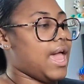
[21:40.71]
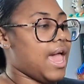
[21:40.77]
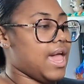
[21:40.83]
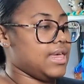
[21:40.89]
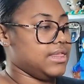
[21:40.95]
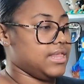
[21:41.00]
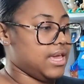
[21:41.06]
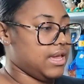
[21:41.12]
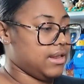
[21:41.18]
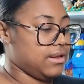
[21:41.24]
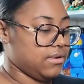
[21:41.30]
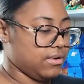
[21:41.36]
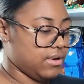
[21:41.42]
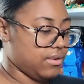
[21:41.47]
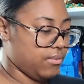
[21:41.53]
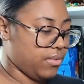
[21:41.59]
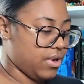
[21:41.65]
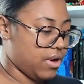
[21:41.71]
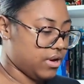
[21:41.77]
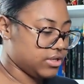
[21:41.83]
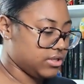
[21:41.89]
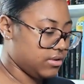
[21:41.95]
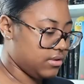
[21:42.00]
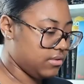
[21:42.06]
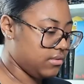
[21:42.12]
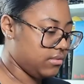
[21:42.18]
and then we
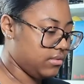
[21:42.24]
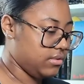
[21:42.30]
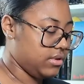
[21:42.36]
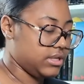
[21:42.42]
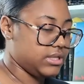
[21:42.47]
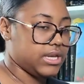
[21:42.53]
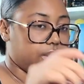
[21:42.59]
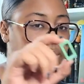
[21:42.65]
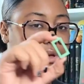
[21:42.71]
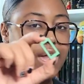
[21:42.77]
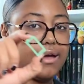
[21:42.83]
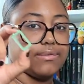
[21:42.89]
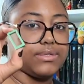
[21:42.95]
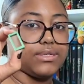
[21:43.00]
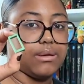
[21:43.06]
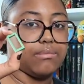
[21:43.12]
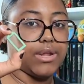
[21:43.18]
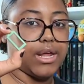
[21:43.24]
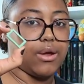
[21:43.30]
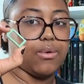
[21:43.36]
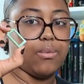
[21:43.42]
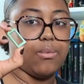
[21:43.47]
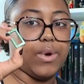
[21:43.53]
also looks like we have some like